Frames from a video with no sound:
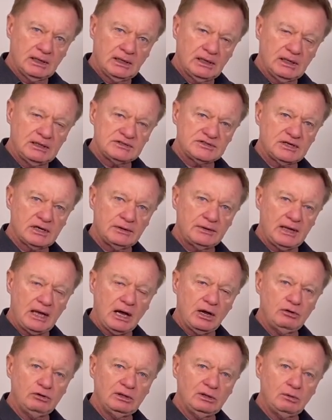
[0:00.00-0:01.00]
And so the
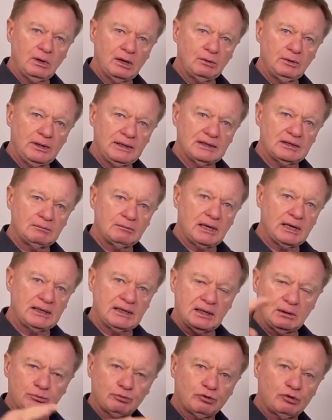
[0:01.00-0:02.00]
only way we can make
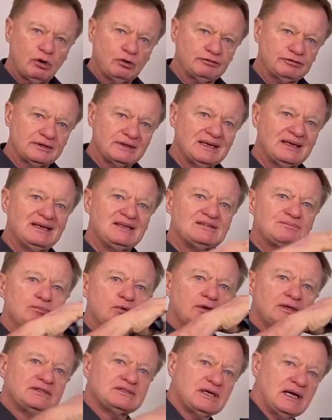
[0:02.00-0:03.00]
our profit is
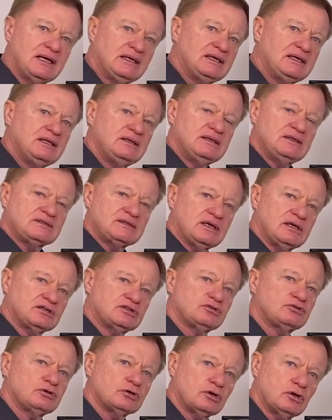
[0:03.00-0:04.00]
by taking these
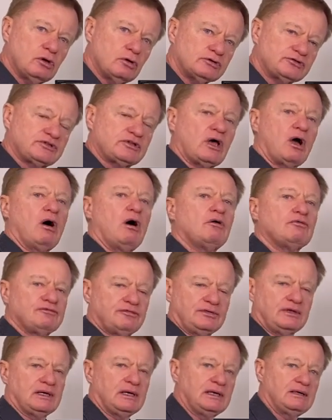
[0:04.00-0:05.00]
extra costs off
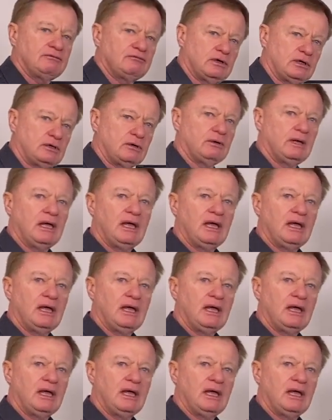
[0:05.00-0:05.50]
the land value,